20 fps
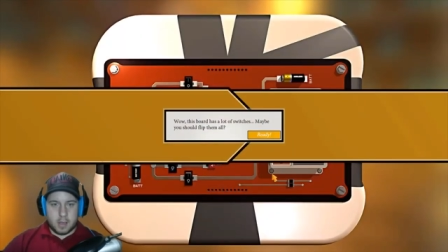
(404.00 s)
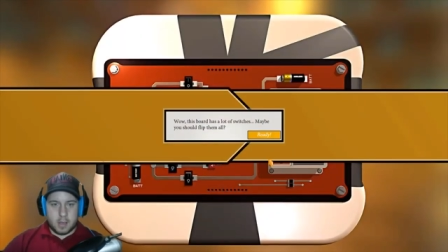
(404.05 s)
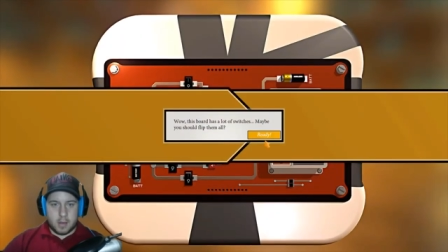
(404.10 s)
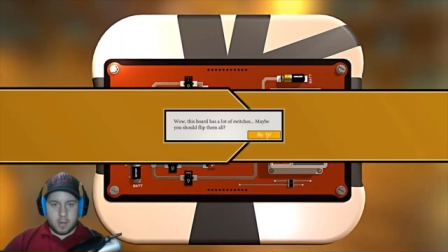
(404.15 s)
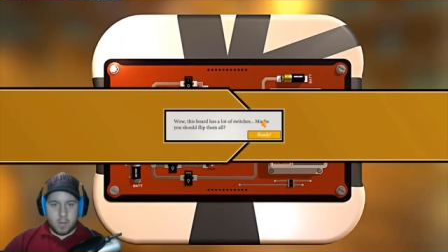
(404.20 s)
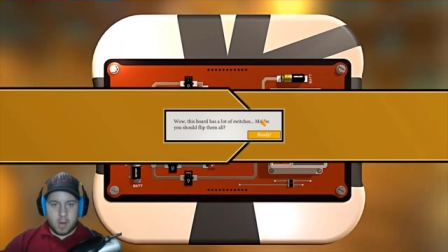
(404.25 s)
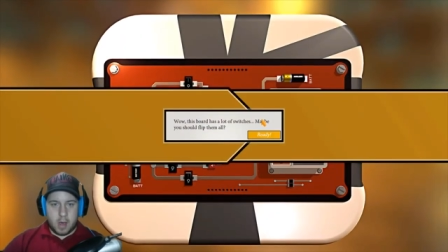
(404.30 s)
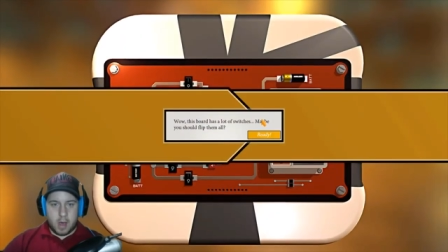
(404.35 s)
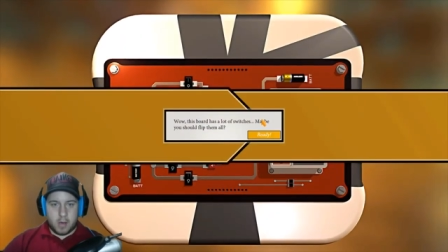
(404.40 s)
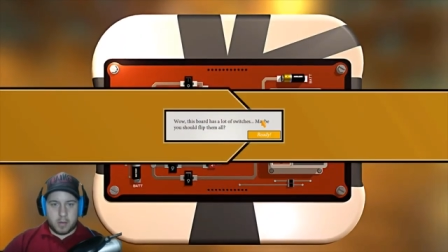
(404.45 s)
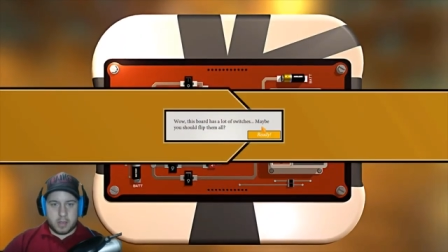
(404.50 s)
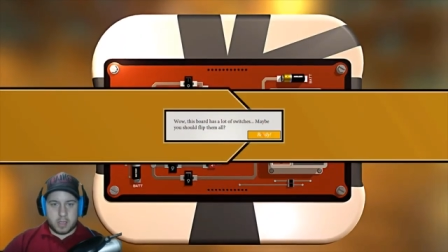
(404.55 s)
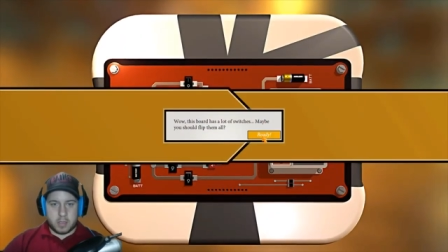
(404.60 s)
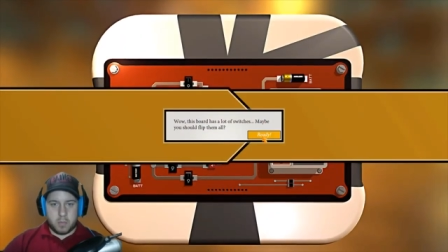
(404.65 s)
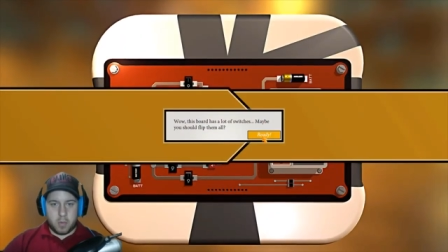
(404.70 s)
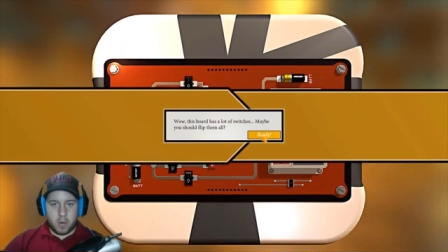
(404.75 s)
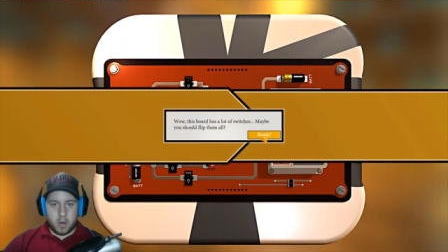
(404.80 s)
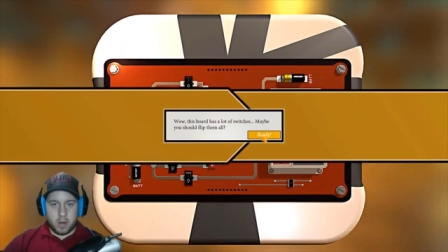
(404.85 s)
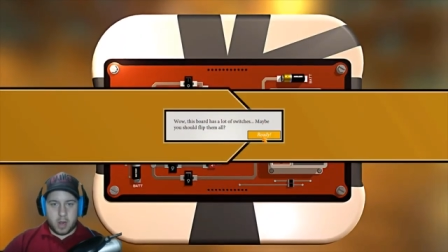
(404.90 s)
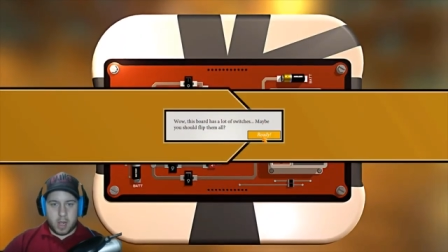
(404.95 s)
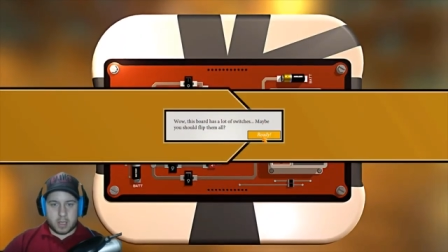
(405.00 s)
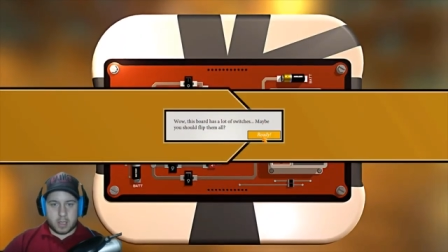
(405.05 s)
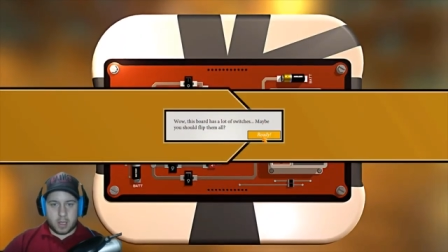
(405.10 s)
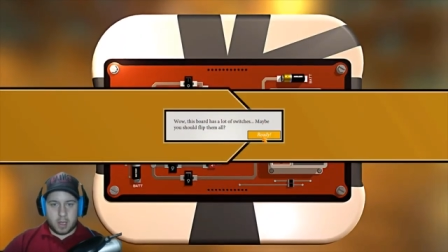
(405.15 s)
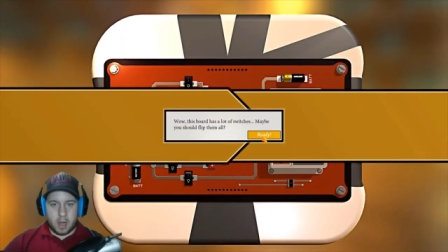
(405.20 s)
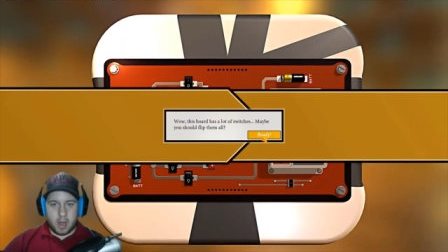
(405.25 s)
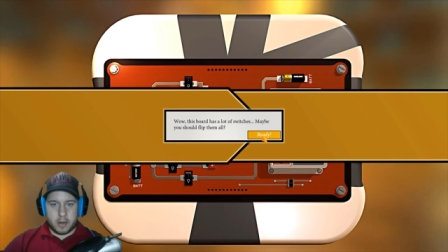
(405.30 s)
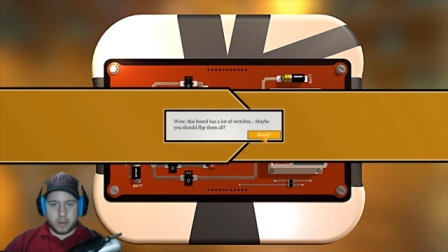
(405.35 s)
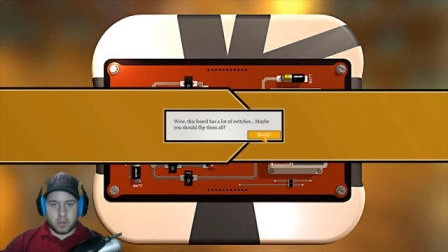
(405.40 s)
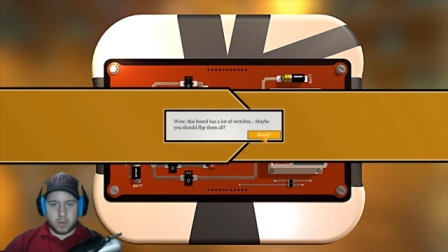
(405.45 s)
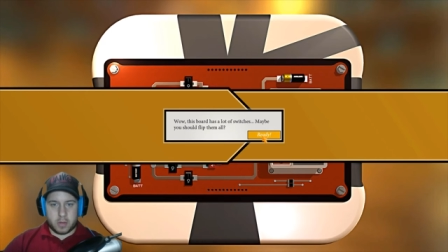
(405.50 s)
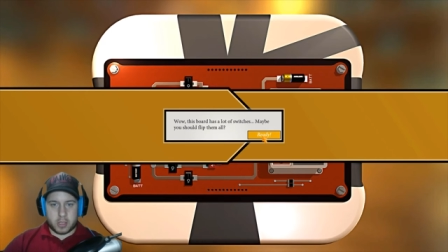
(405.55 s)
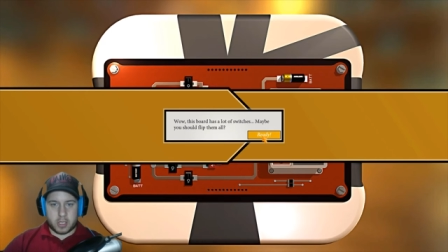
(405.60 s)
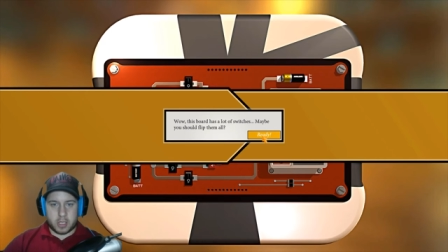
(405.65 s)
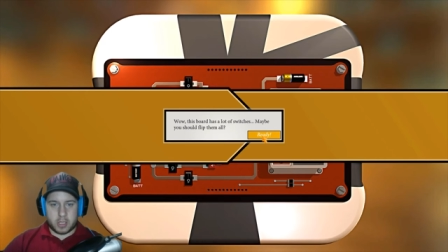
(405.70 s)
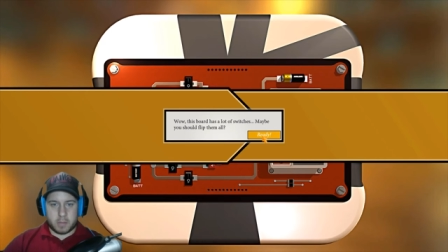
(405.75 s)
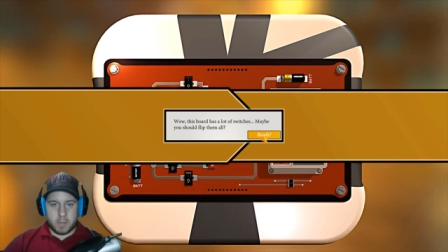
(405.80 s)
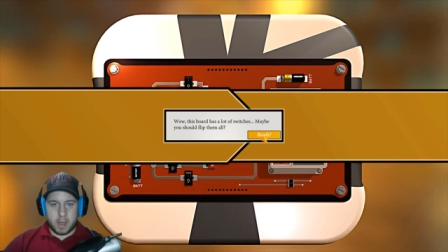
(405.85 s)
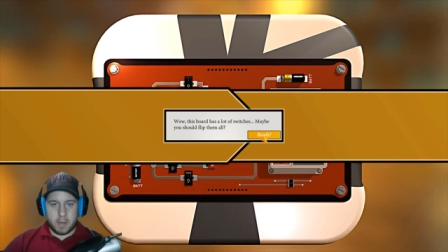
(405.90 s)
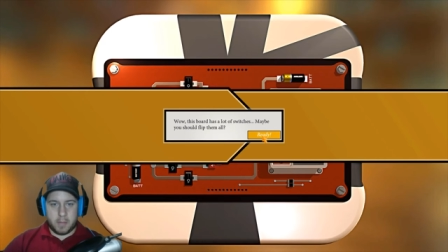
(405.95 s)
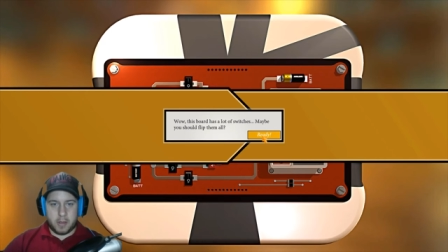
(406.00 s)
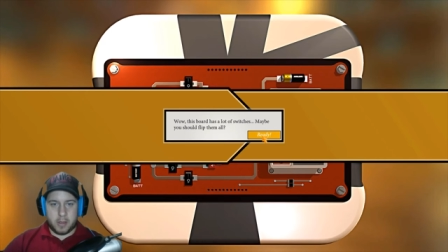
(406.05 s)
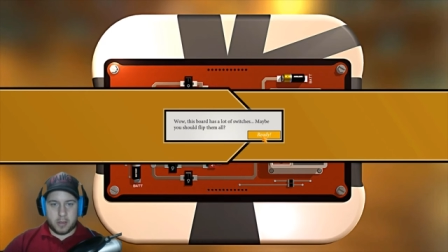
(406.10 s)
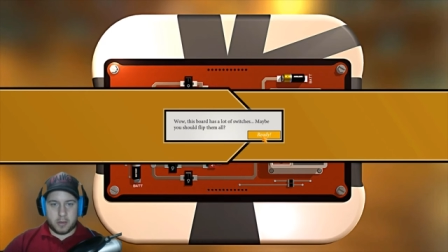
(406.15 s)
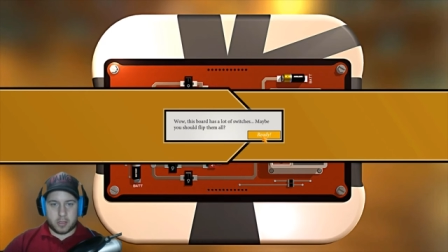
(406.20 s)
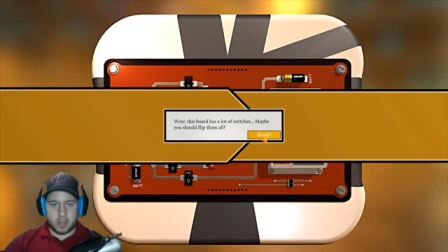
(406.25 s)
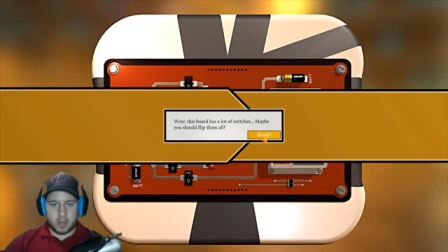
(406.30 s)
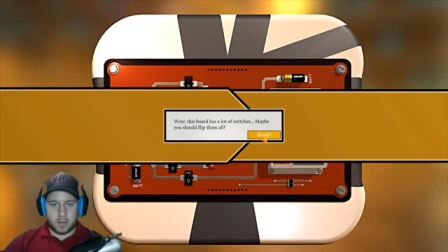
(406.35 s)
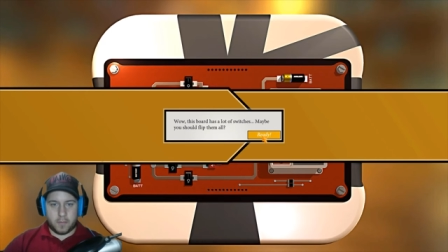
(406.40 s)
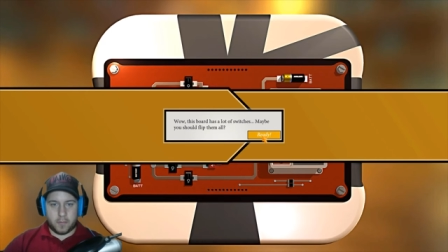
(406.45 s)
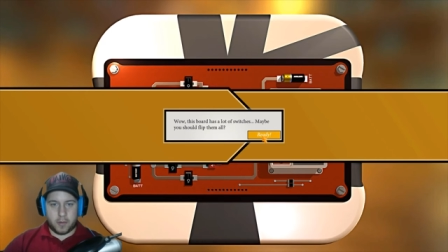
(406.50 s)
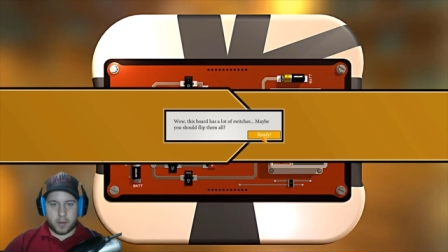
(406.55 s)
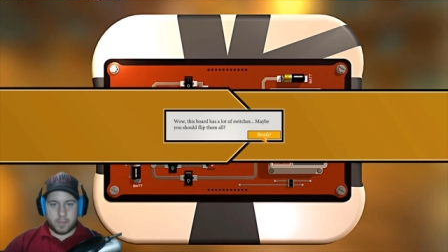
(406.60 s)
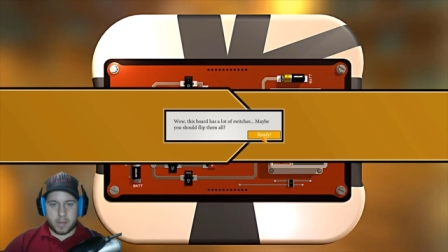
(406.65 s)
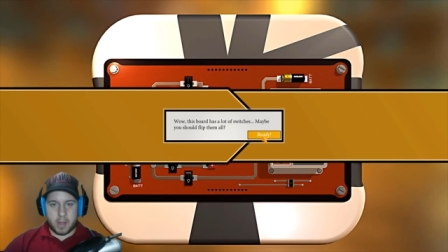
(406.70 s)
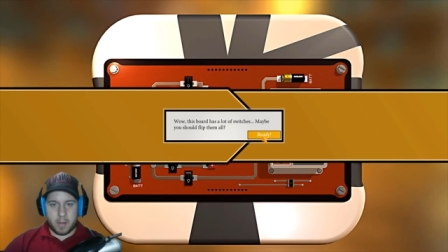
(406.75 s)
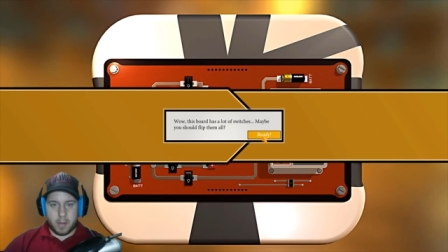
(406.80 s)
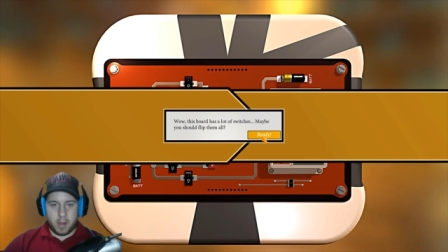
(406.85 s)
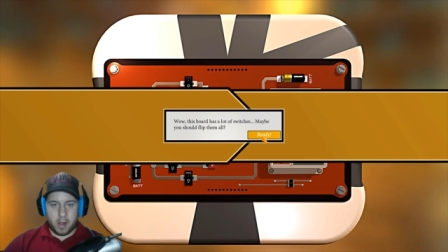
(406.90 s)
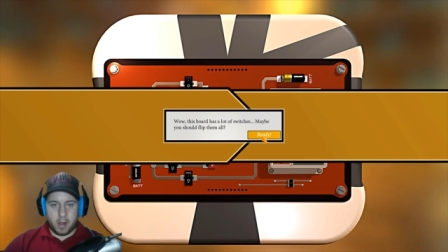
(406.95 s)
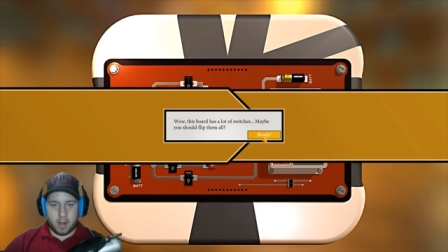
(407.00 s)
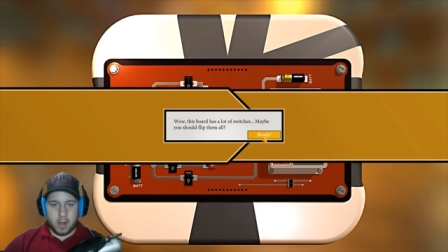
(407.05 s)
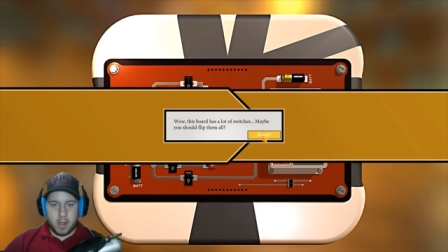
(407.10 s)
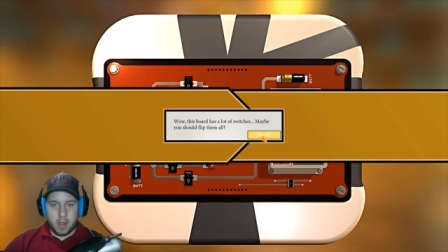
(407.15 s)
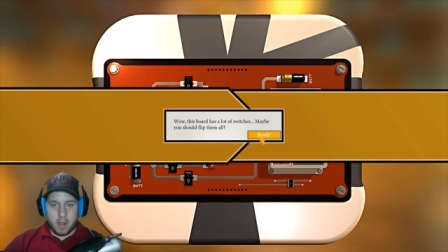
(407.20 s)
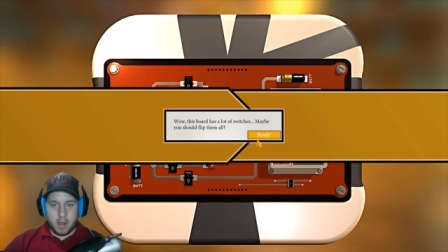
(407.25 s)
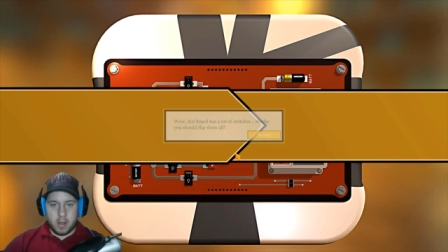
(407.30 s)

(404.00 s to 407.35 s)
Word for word: Wow, this board has a lot of switches. Maybe you should flip them all.